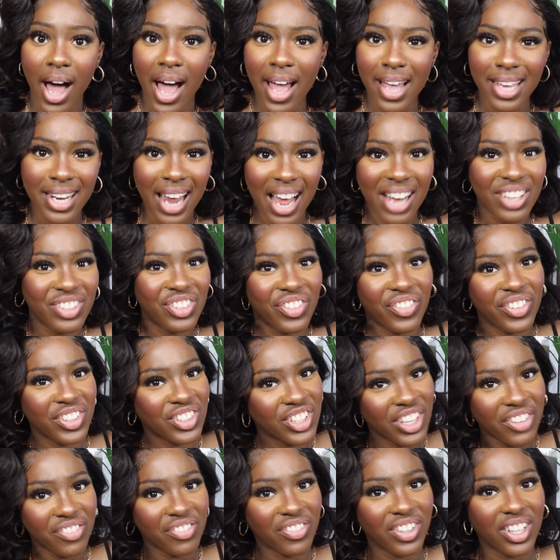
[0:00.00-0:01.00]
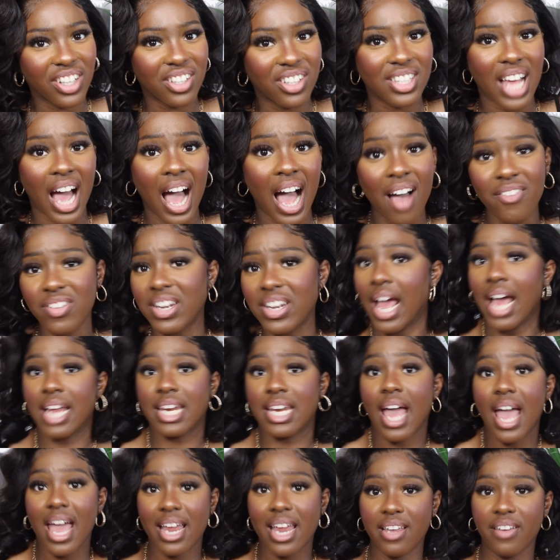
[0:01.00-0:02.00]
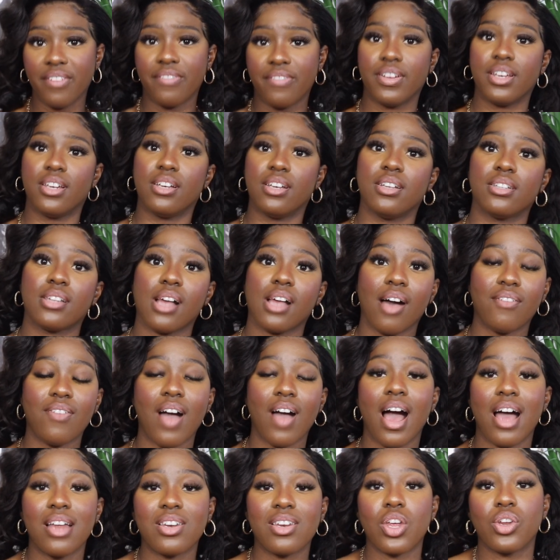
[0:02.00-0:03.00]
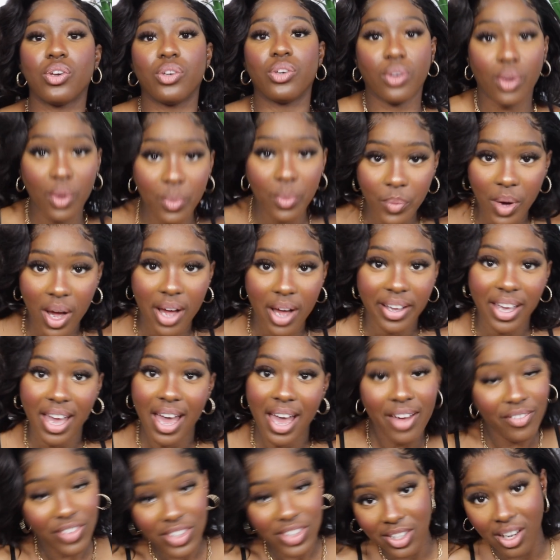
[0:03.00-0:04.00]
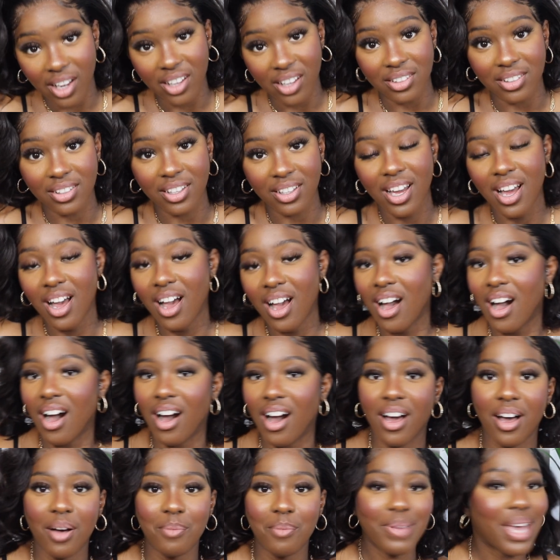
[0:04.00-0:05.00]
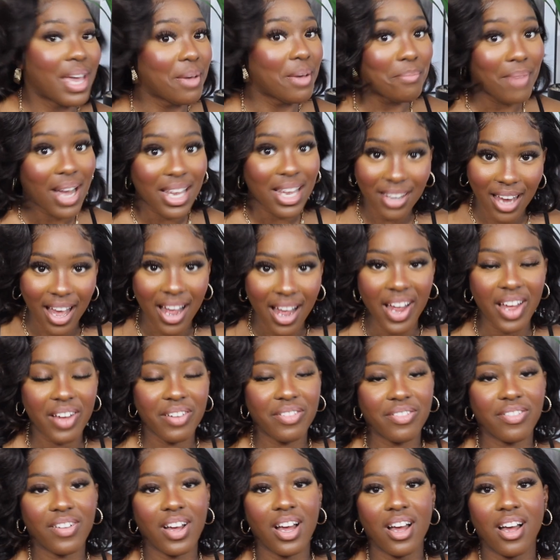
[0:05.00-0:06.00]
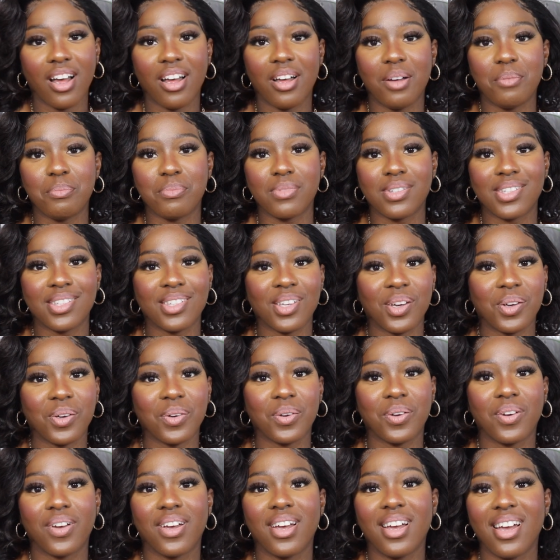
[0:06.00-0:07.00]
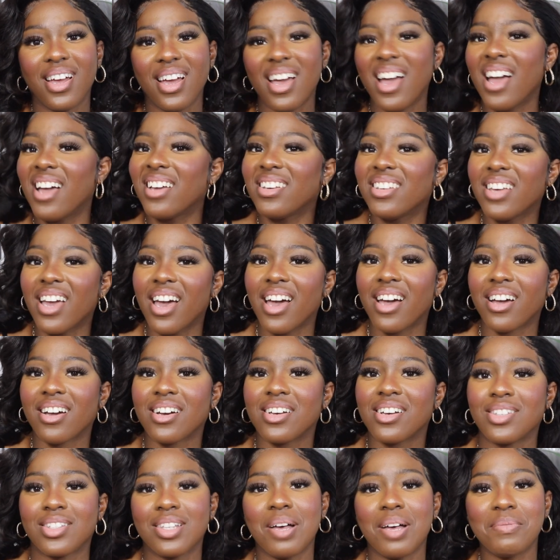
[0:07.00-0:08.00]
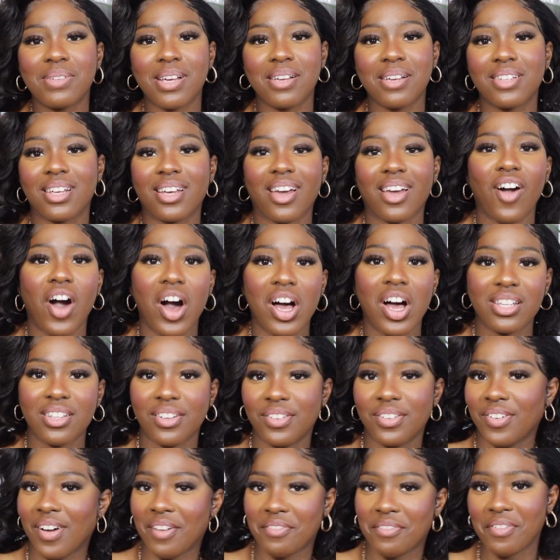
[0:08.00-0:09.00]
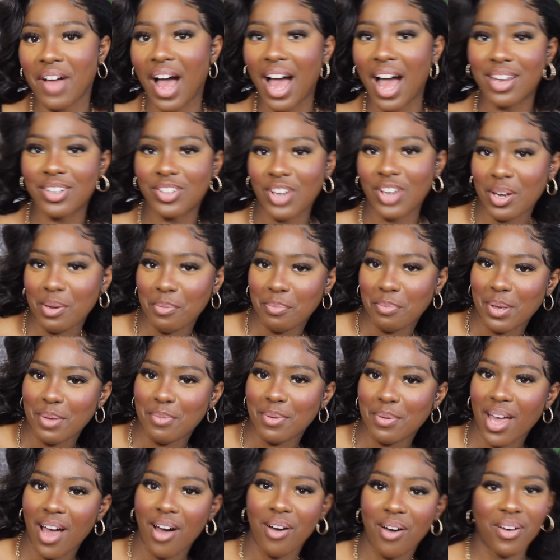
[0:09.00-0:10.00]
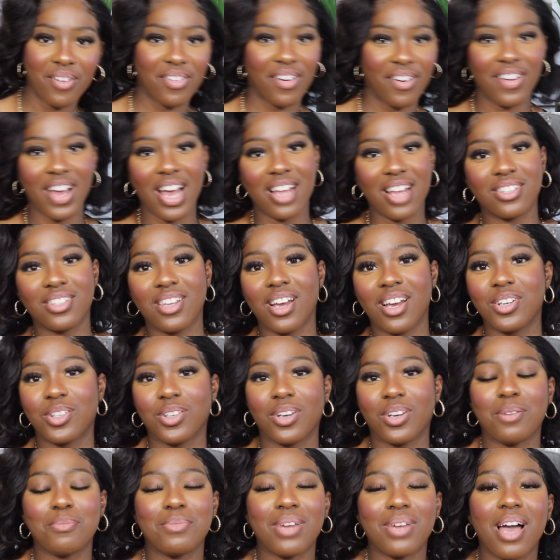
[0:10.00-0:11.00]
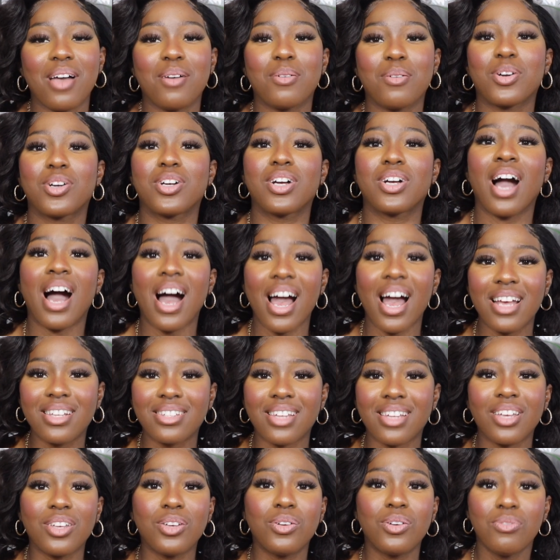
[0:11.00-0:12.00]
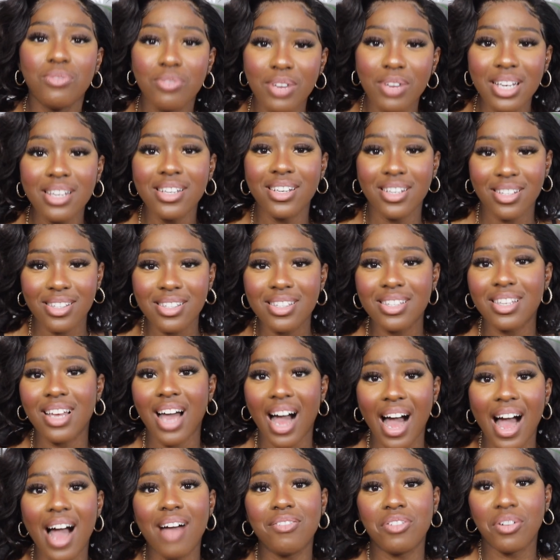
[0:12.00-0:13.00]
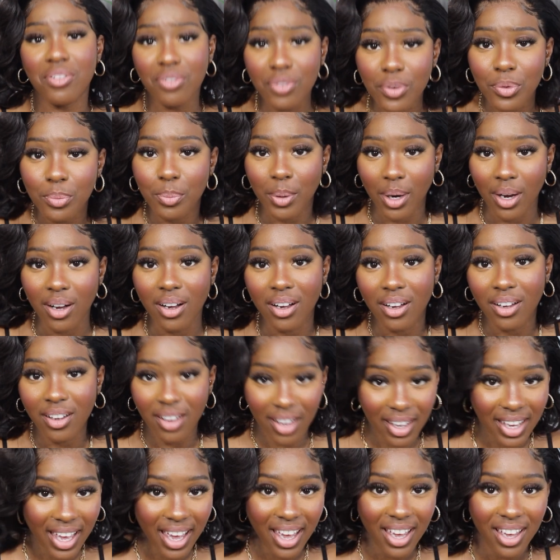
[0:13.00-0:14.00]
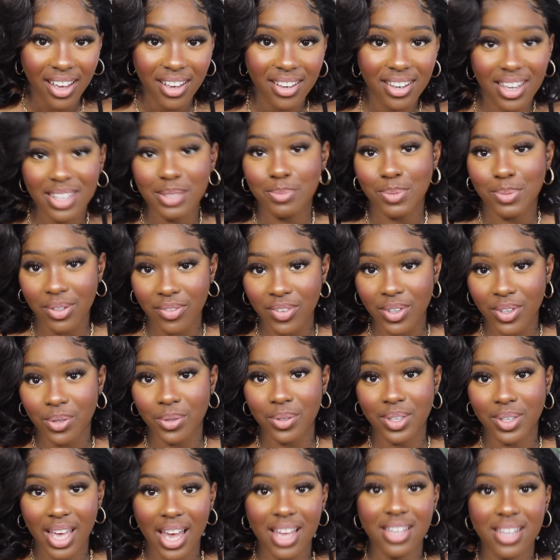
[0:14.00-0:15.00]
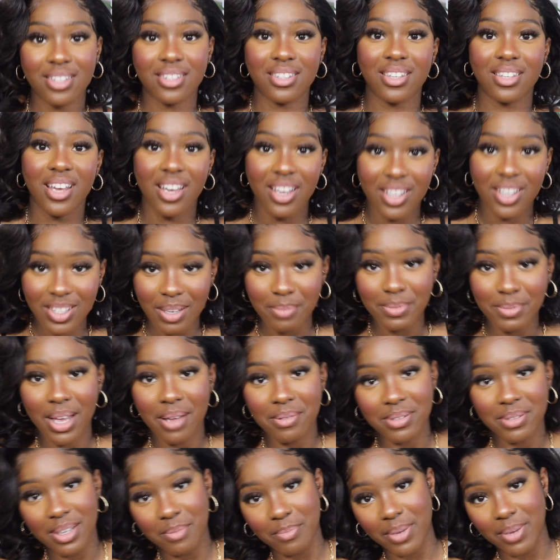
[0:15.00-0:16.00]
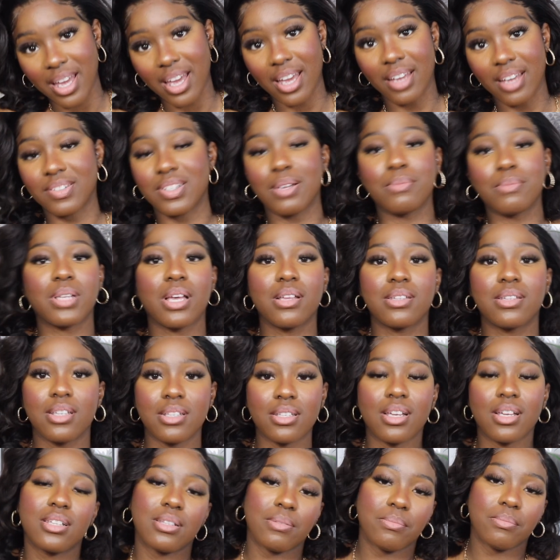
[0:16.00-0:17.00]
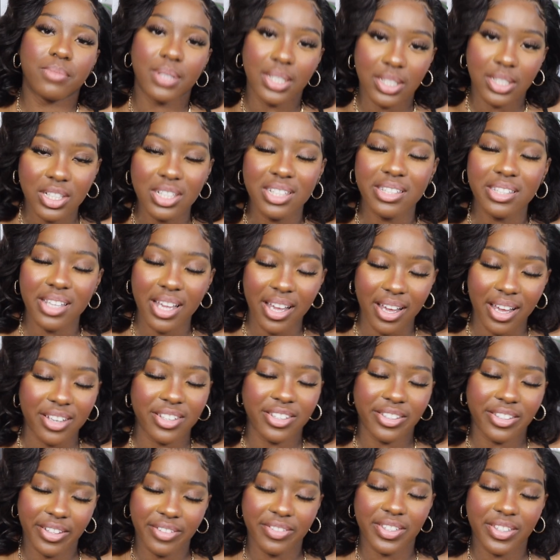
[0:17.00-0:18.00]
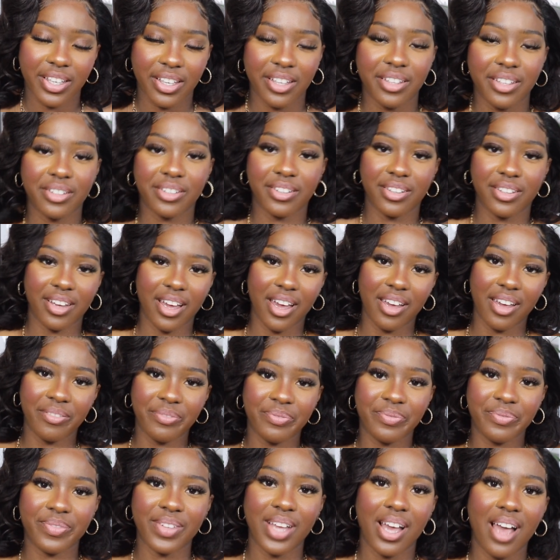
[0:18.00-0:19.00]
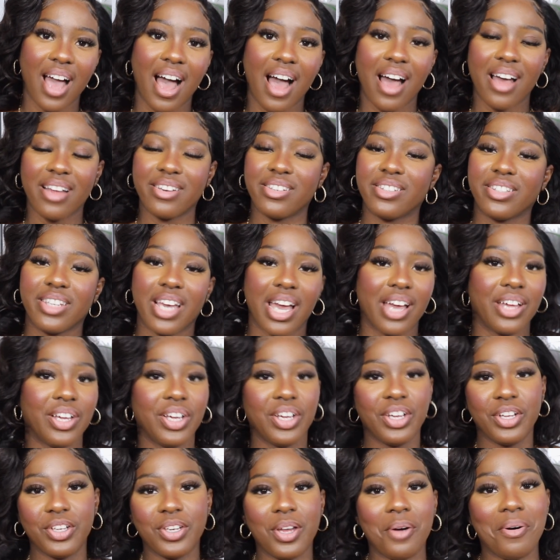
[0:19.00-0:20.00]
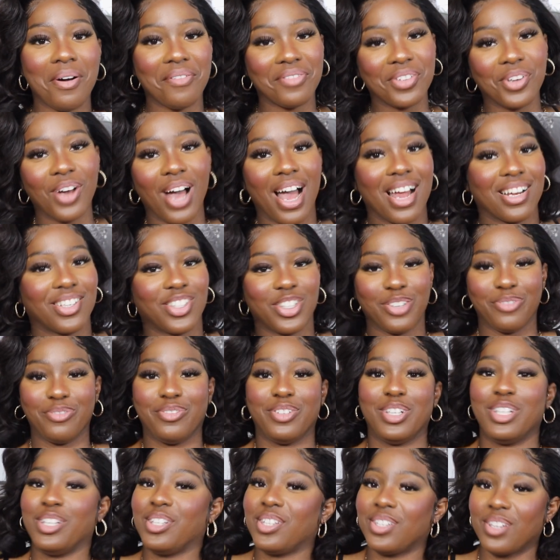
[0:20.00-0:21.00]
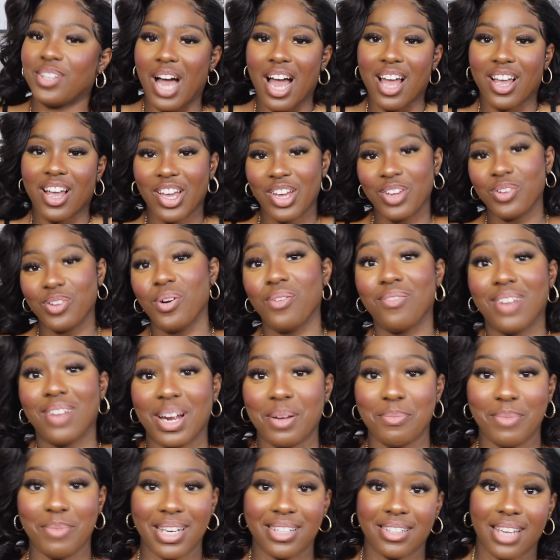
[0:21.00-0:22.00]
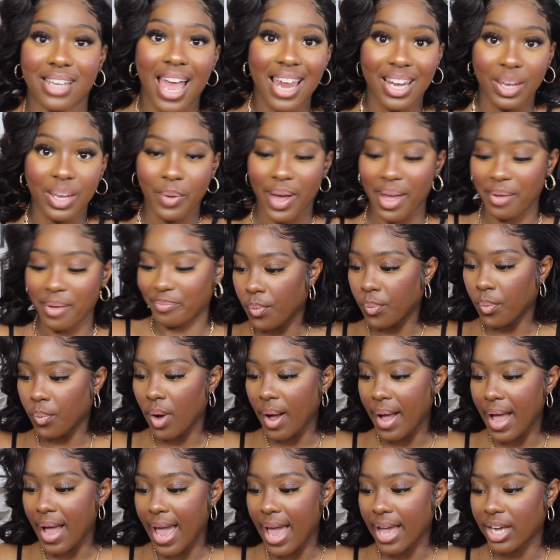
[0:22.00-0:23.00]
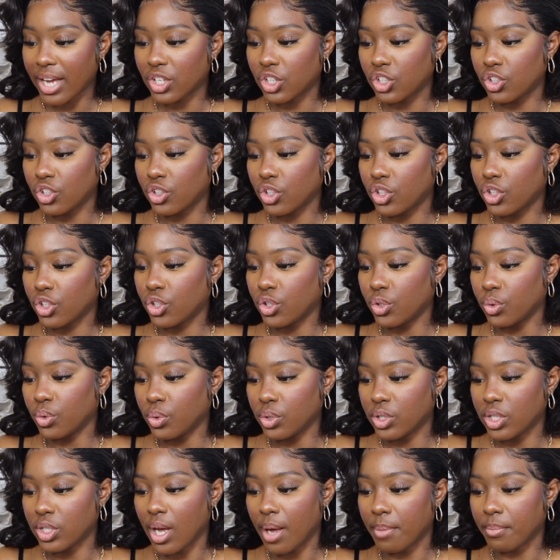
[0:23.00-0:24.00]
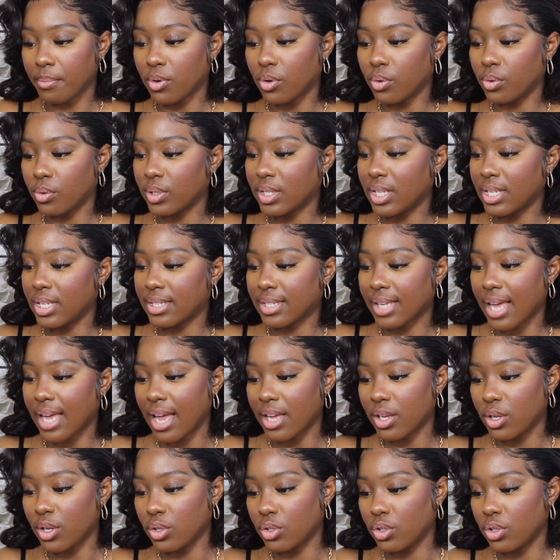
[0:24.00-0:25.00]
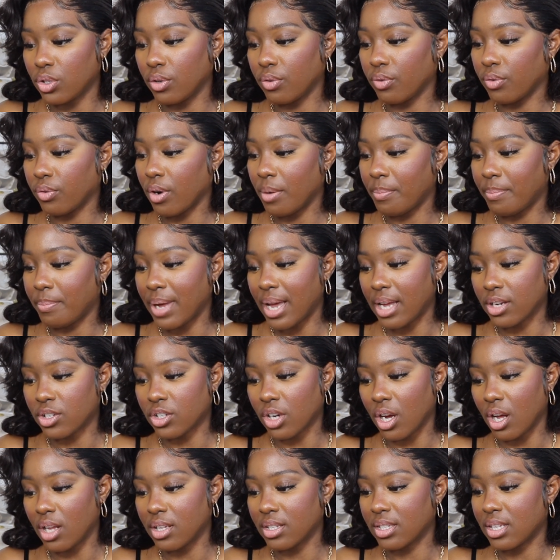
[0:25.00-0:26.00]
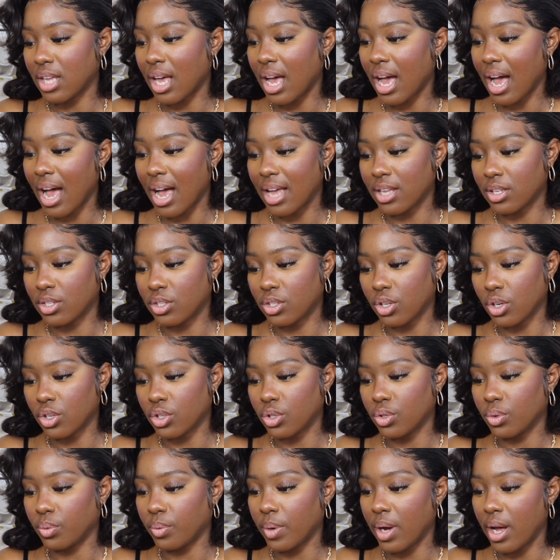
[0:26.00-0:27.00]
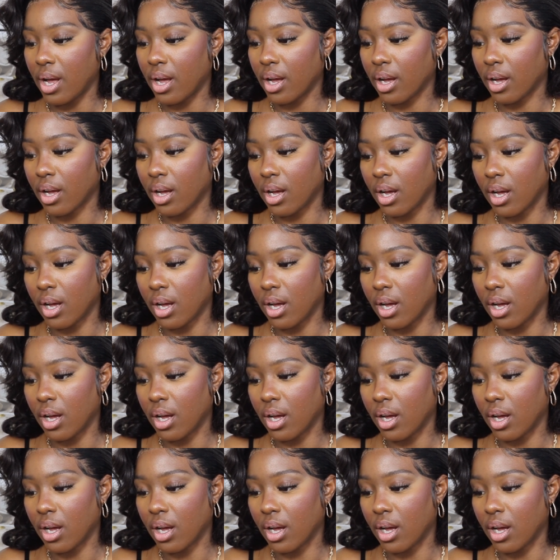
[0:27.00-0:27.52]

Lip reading: I ain't had chin fillers. I haven't had any fillers. I've had no work ever done in my life. So yeah, because sometimes I get asked if I've had done a BBL, if I've had surgery, and I'm like, guys, like, you really can see I have a fupa. Okay, let's be real. Yes, sometimes it behaves, sometimes it doesn't, but she's there, she lives here. Okay. And yeah, no, I've not had chin fillers, so I cannot recommend anywhere. What extra short-term courses can you do for a better chance at social work